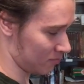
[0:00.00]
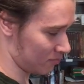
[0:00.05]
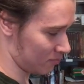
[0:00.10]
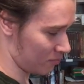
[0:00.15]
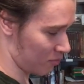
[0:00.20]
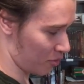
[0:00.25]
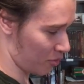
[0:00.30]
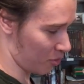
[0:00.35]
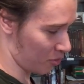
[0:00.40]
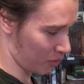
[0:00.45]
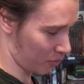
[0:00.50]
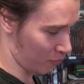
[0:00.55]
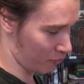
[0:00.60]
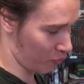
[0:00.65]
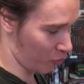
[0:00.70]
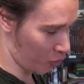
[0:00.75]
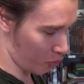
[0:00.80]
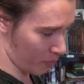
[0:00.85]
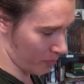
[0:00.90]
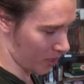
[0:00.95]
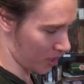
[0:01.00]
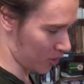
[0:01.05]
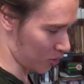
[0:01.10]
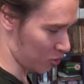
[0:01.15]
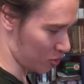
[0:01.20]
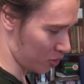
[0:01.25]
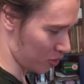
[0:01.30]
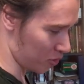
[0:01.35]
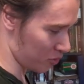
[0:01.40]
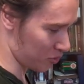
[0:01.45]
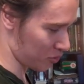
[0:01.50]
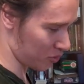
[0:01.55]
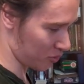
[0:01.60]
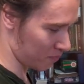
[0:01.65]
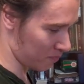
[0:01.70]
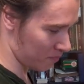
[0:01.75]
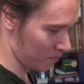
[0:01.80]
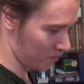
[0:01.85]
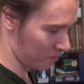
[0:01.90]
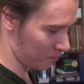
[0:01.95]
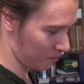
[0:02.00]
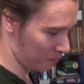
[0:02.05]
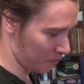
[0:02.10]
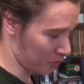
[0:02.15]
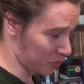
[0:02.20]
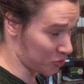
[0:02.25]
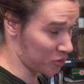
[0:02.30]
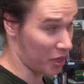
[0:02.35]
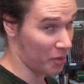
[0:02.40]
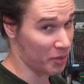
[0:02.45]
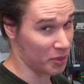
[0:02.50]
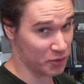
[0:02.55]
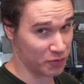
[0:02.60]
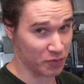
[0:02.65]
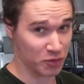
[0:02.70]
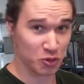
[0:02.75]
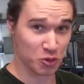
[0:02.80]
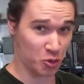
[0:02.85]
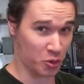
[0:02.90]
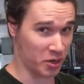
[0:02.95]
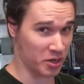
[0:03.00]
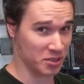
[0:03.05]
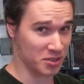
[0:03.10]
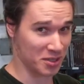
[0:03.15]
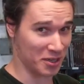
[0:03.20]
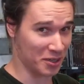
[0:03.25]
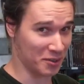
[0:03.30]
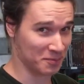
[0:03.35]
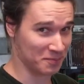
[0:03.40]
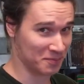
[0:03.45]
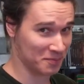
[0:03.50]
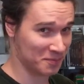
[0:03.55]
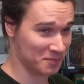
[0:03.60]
with only 4 miniatures, there's not much of a story to tell.